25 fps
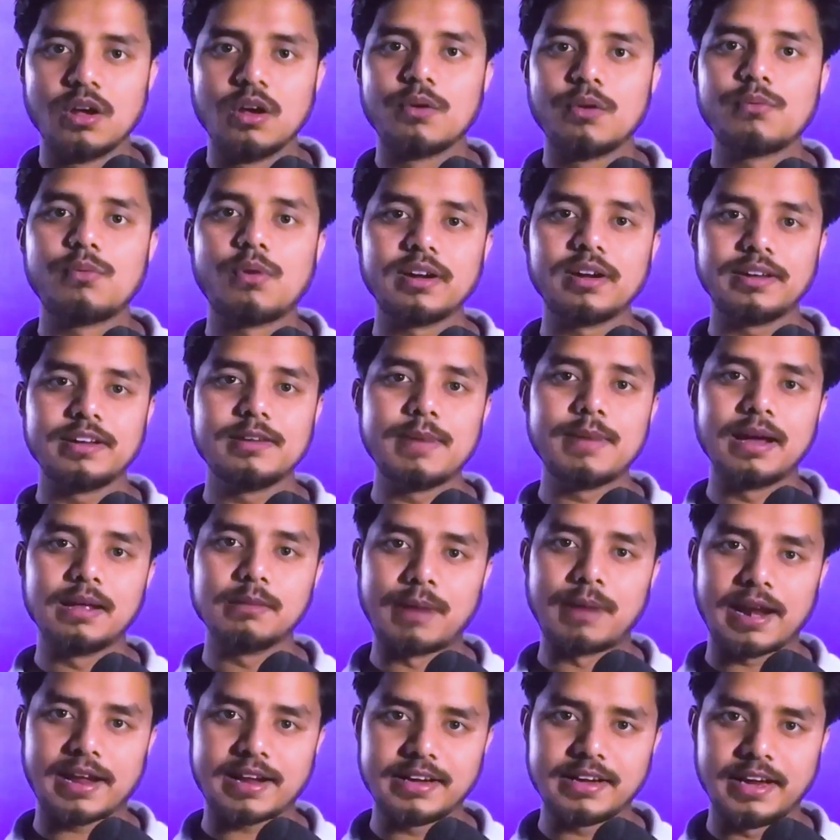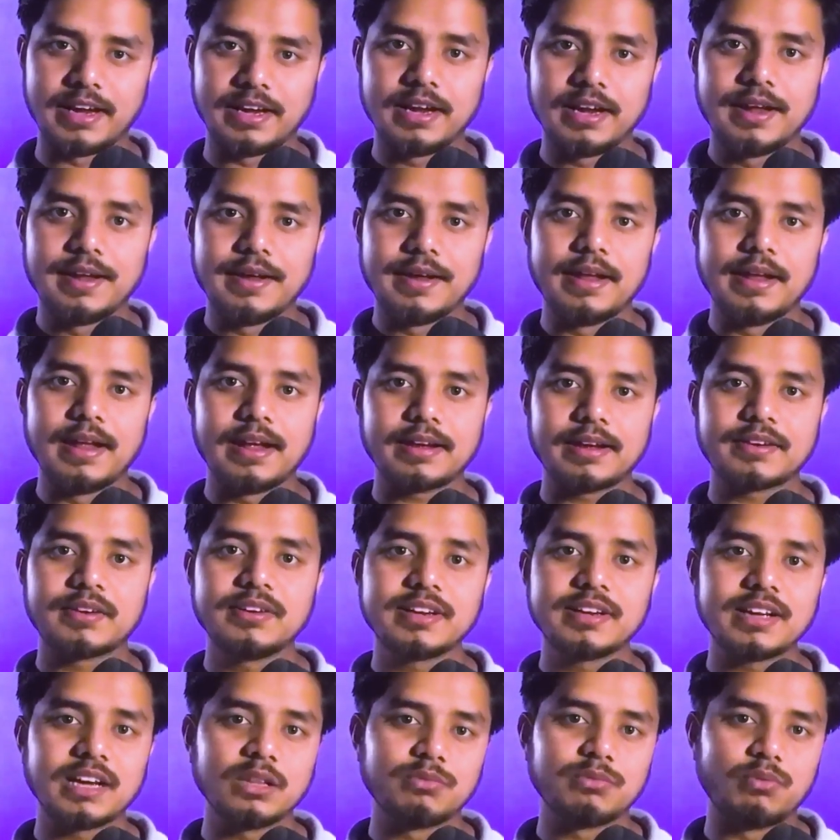For email marketing,
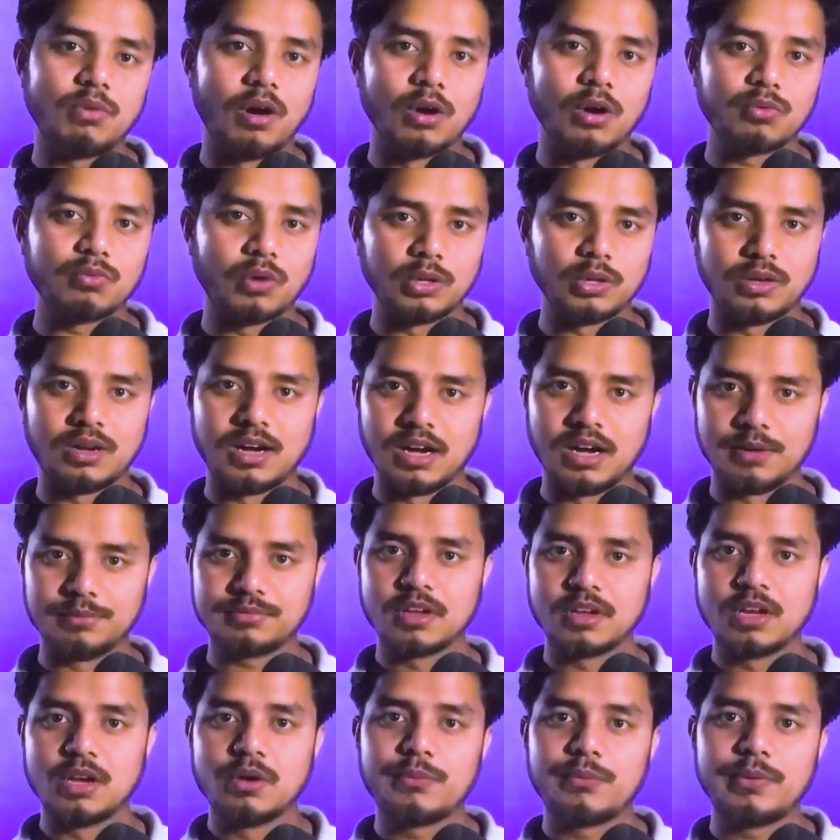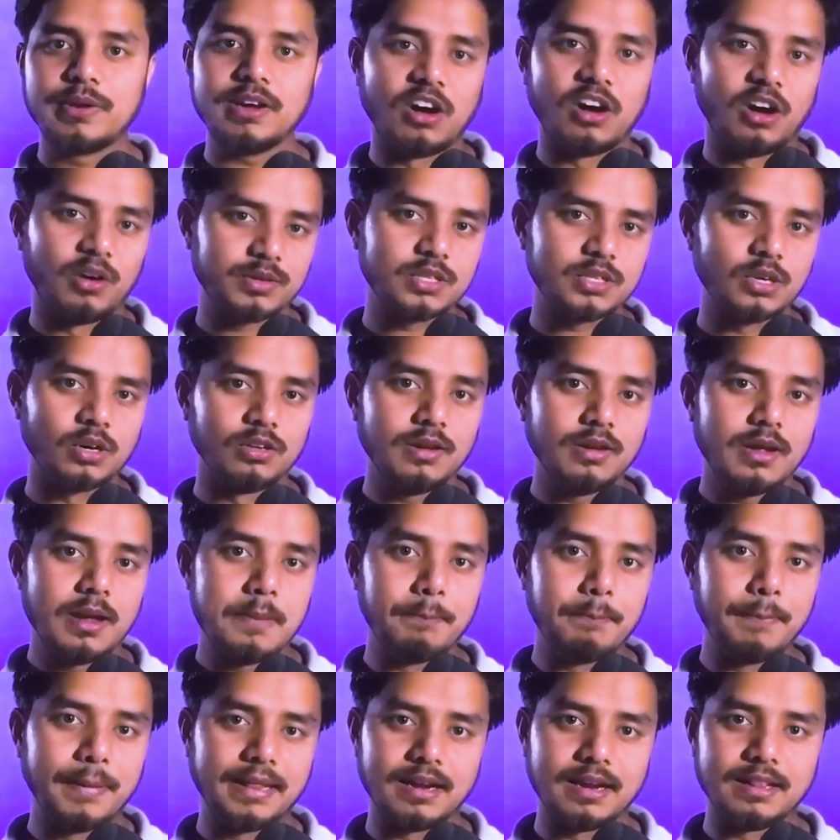critical for follow-ups, free option,
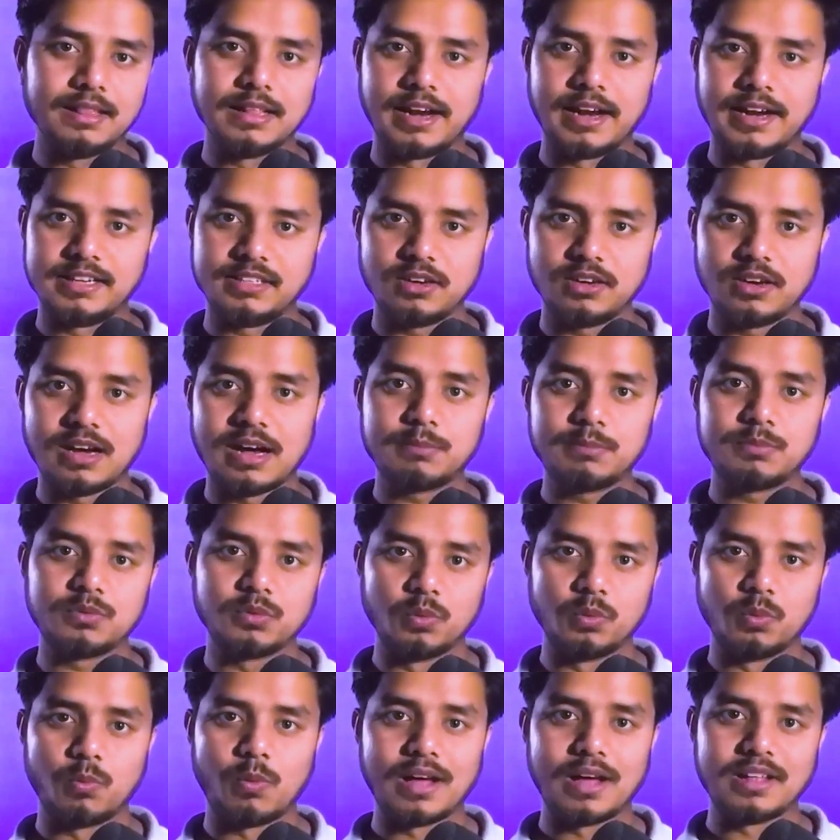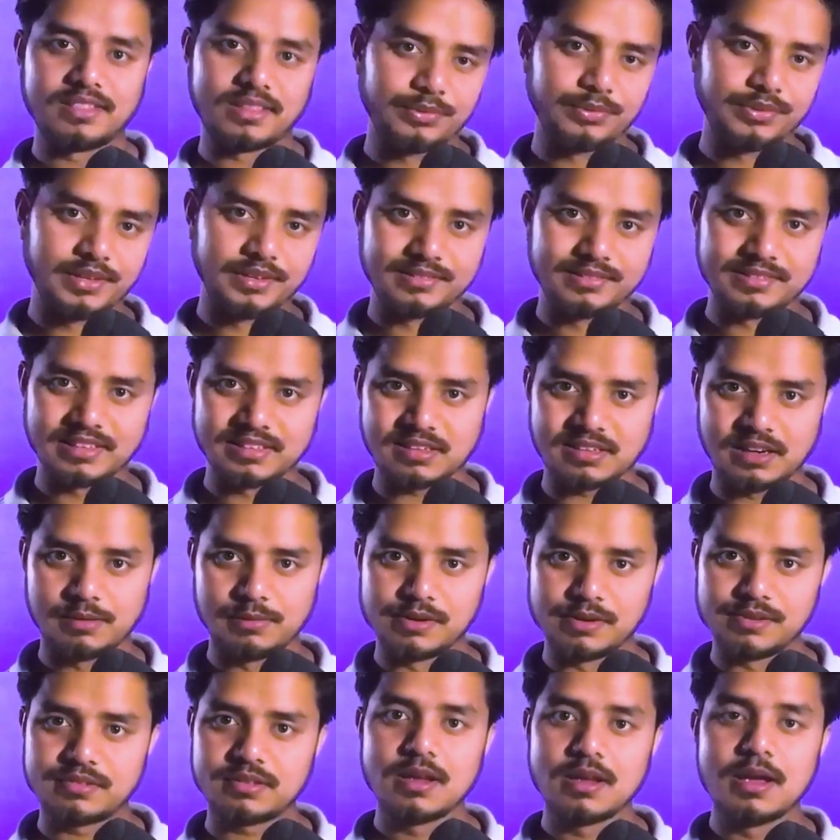MailerLite up to 1000
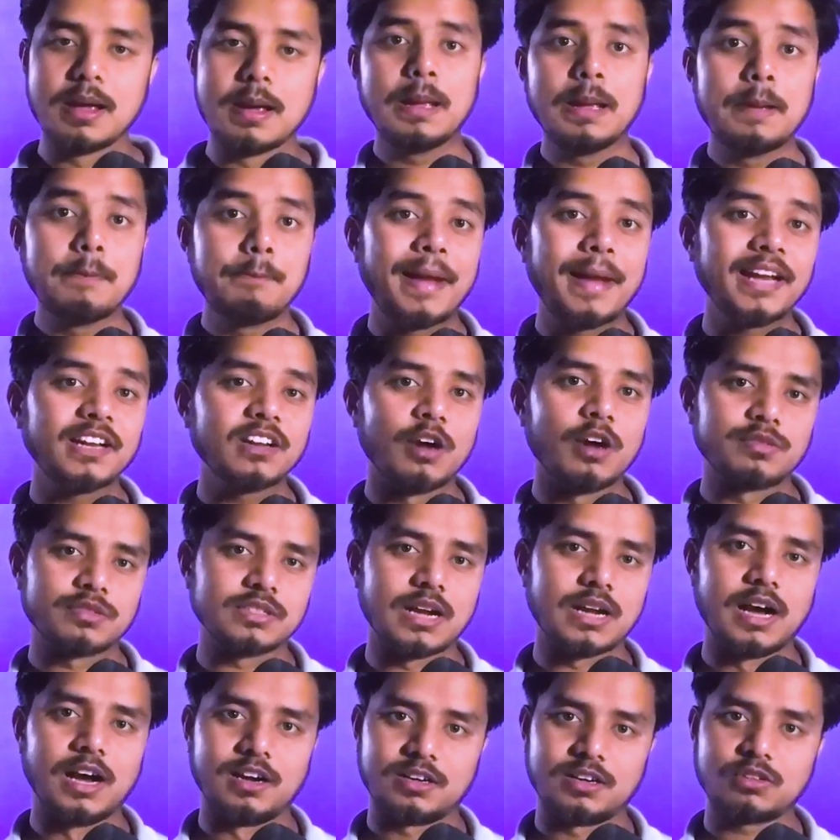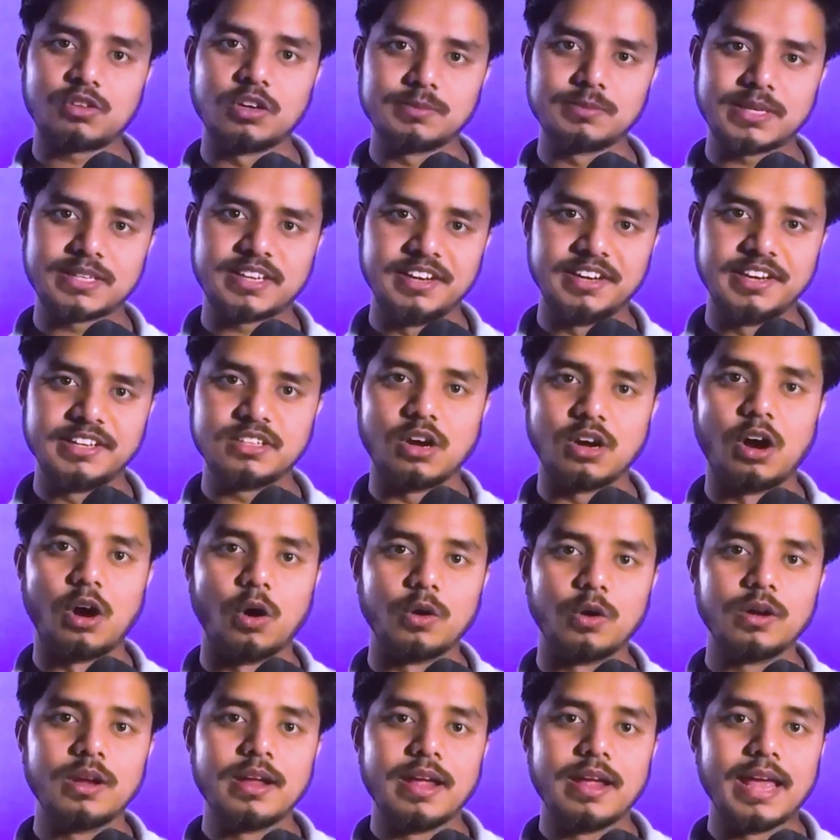subscribers. Paid option are ConvertKit or
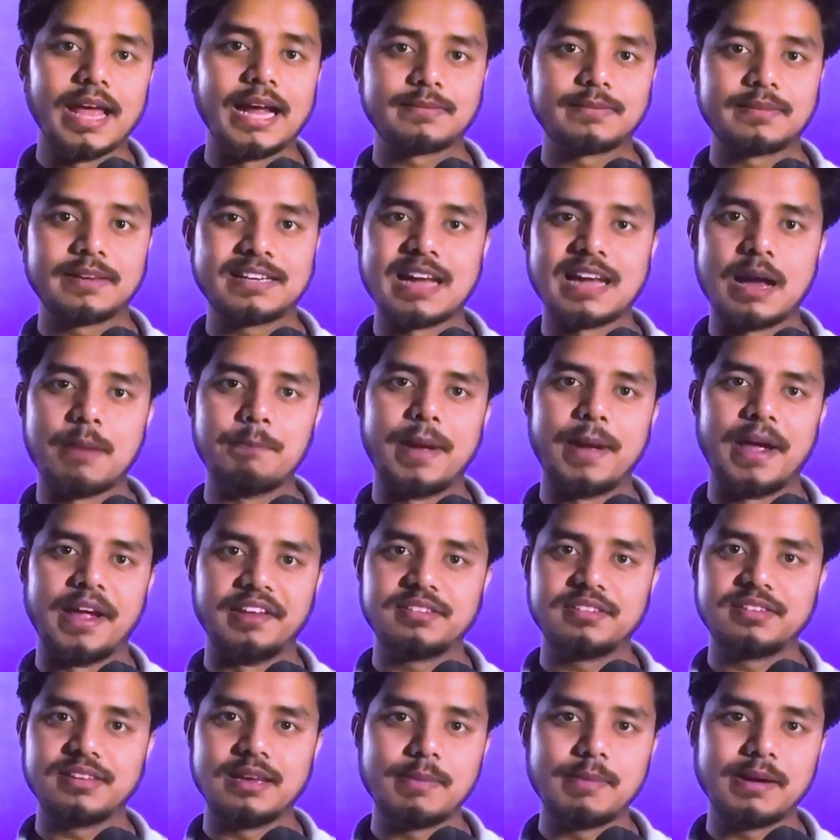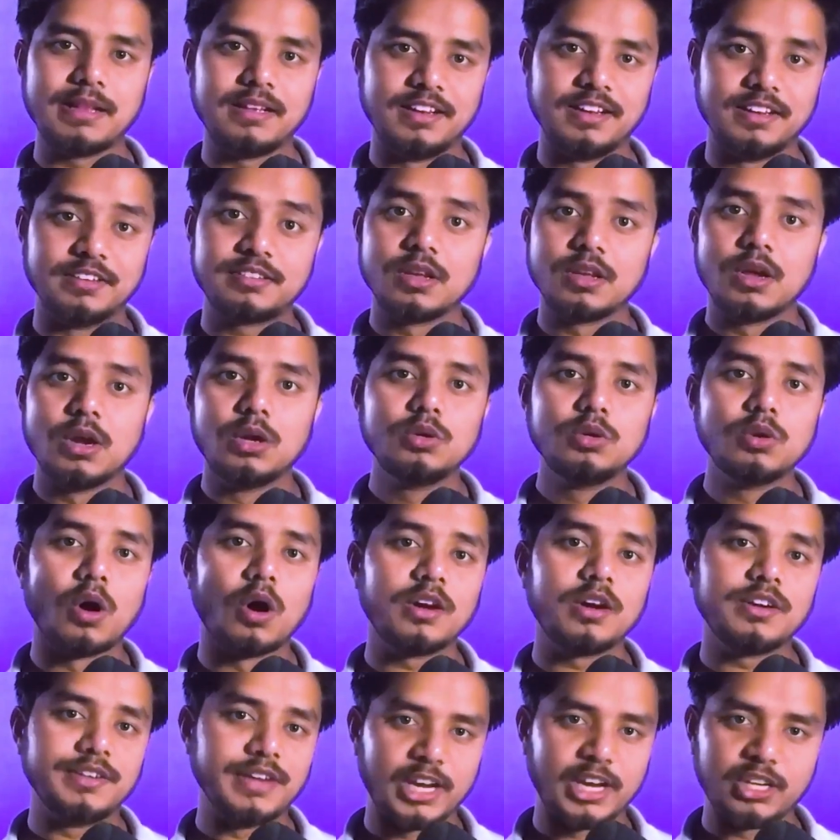active campaigns. Email is
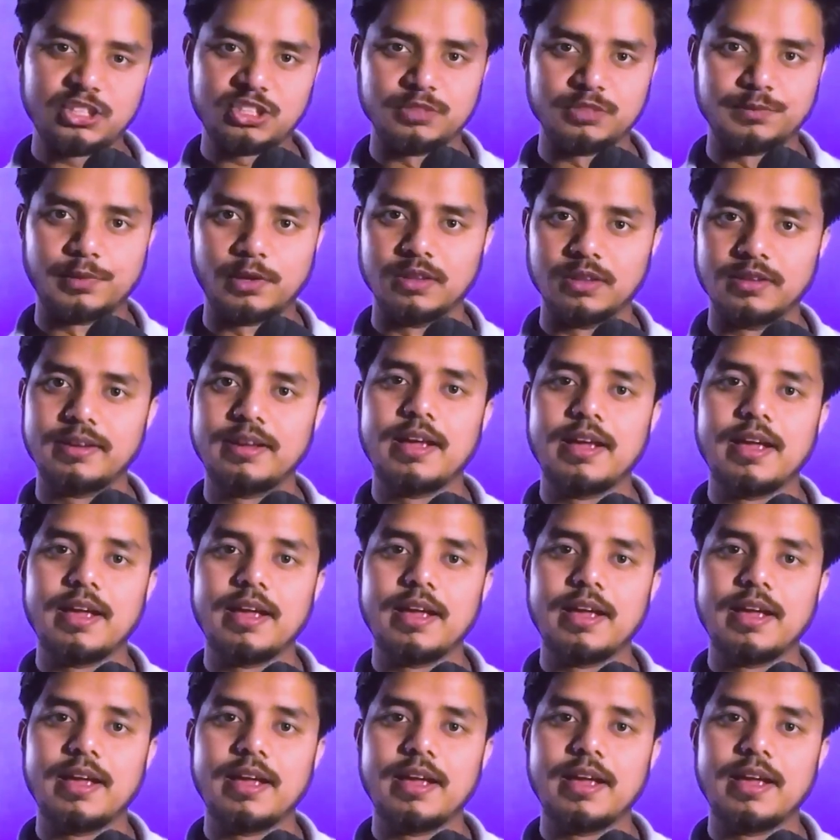not negotiable.